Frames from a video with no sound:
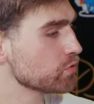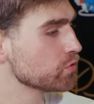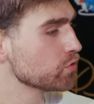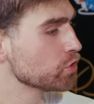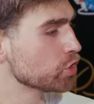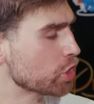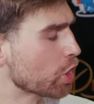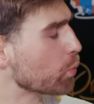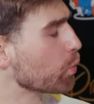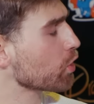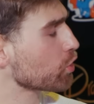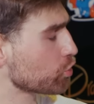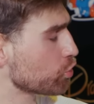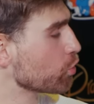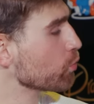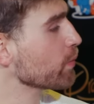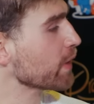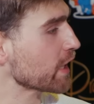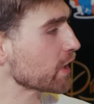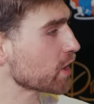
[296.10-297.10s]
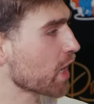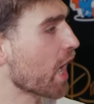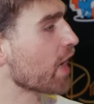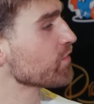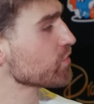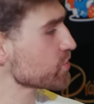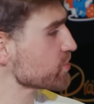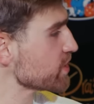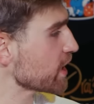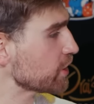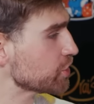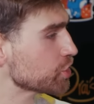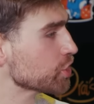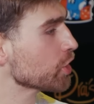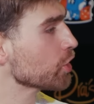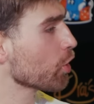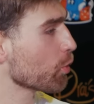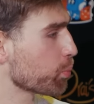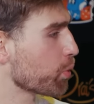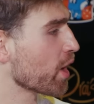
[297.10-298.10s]
recruitment
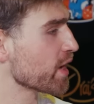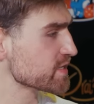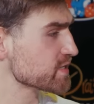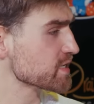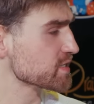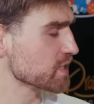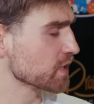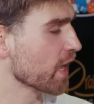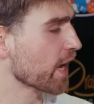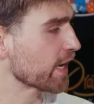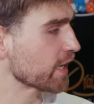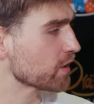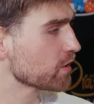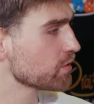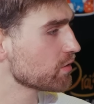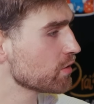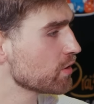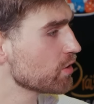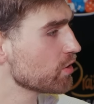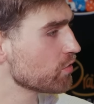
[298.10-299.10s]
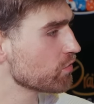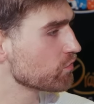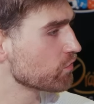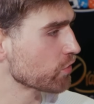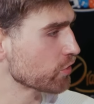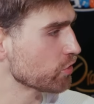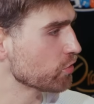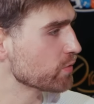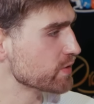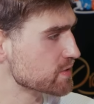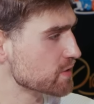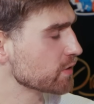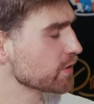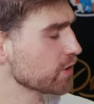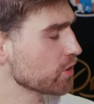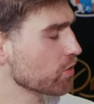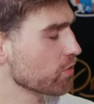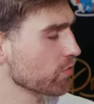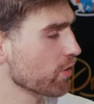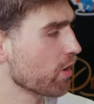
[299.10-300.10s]
conversation or process like for you as a
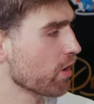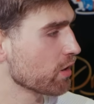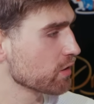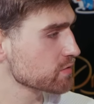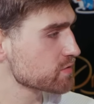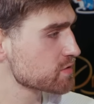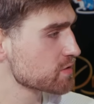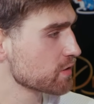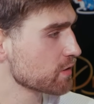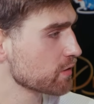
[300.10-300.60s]
leader of the Hawks?